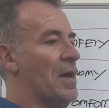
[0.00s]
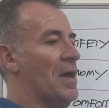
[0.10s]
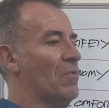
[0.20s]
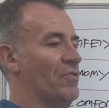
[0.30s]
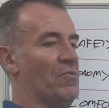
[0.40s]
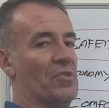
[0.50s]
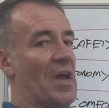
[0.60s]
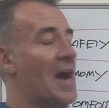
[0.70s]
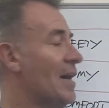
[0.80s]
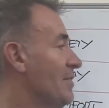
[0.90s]
which was a
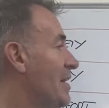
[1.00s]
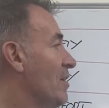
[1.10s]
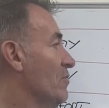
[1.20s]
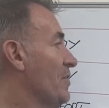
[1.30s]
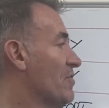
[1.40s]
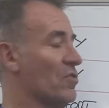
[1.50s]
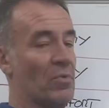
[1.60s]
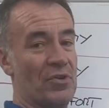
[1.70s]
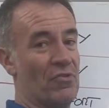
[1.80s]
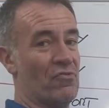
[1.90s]
handy little feature
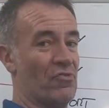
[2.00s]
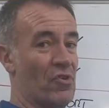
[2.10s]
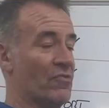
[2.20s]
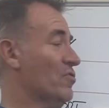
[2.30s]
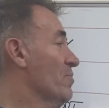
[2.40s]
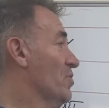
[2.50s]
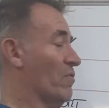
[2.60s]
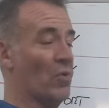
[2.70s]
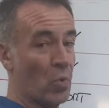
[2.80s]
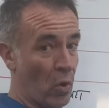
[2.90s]
when you're doing something of
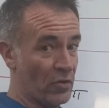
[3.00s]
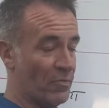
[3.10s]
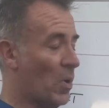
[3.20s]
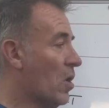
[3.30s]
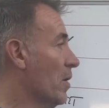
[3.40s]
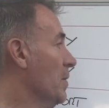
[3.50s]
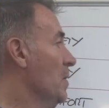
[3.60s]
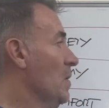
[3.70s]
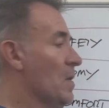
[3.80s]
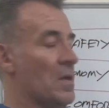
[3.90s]
low horsepower.
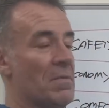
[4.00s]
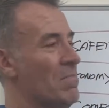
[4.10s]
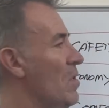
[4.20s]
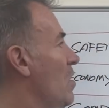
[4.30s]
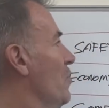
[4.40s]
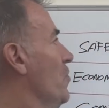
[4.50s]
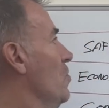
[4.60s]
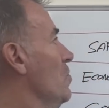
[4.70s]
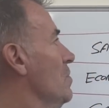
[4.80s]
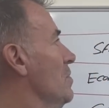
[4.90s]

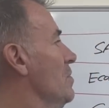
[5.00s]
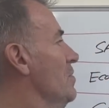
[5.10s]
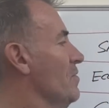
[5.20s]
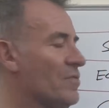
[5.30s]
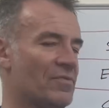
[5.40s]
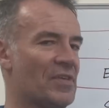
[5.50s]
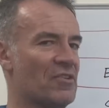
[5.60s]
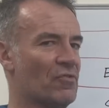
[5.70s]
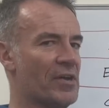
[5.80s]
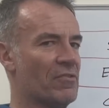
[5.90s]
Although these
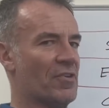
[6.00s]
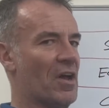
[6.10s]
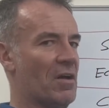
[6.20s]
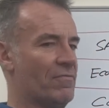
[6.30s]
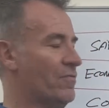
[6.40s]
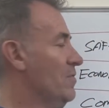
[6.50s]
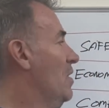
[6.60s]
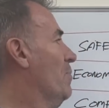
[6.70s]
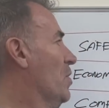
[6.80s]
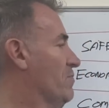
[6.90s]
tractors have,
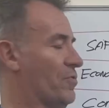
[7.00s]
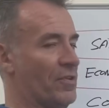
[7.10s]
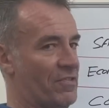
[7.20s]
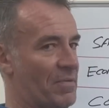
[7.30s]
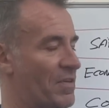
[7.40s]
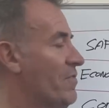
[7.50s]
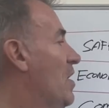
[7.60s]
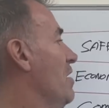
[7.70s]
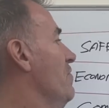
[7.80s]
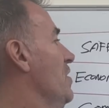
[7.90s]
apart from
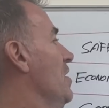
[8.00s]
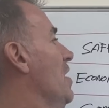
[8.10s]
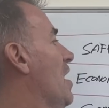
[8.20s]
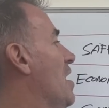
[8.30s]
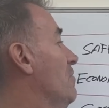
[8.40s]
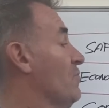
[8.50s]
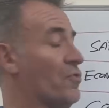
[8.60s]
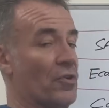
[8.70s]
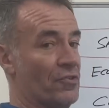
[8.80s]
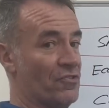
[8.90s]
3075, half
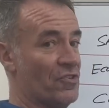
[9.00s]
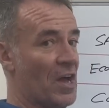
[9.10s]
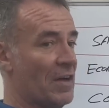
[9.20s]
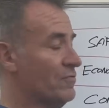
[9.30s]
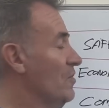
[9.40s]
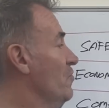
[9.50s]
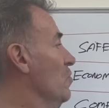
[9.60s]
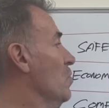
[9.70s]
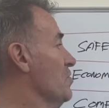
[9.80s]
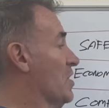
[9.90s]
the 1000 shaft. So
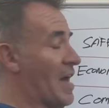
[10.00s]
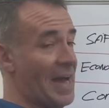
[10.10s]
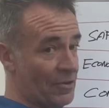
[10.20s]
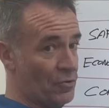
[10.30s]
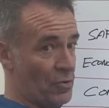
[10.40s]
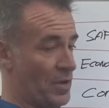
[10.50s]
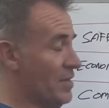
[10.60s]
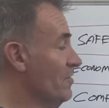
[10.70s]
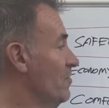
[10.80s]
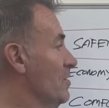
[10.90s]
what you can do
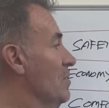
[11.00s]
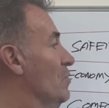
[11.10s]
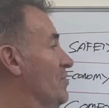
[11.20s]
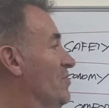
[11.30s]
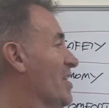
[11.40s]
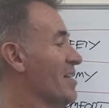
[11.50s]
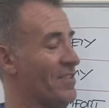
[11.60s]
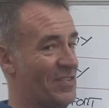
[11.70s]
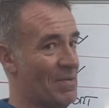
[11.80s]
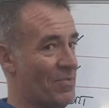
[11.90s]
is, which is kind of the
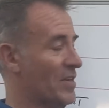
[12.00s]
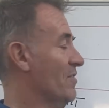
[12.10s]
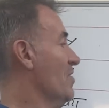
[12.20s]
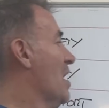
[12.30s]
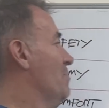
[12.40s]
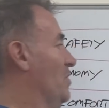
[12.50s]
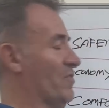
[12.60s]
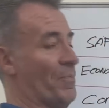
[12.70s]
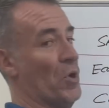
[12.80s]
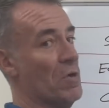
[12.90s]
same thing as that, but it's a
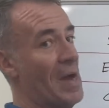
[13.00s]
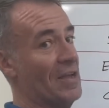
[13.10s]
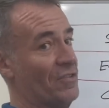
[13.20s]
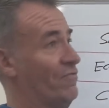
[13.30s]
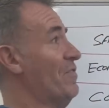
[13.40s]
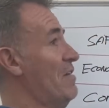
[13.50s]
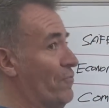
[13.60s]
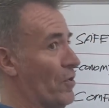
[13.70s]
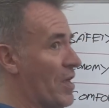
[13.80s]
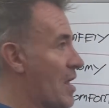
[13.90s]
per man's
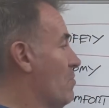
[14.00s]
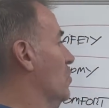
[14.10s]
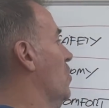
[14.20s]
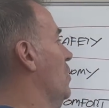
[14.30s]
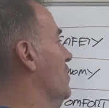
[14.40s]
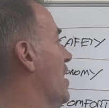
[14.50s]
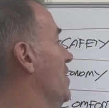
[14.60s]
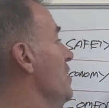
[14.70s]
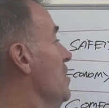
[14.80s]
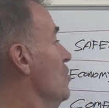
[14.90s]
540E, we'll call it that.
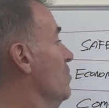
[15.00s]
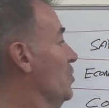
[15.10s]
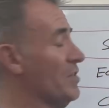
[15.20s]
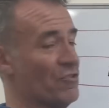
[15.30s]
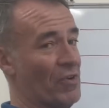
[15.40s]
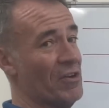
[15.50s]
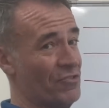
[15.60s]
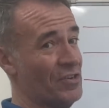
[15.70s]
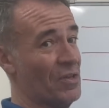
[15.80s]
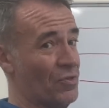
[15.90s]
You can put these tractors
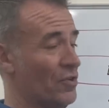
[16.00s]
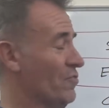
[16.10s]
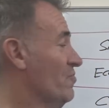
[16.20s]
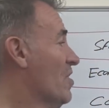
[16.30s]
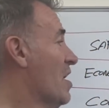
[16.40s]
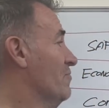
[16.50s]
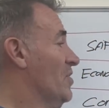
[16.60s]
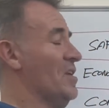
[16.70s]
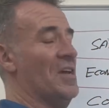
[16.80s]
into 1000 shaft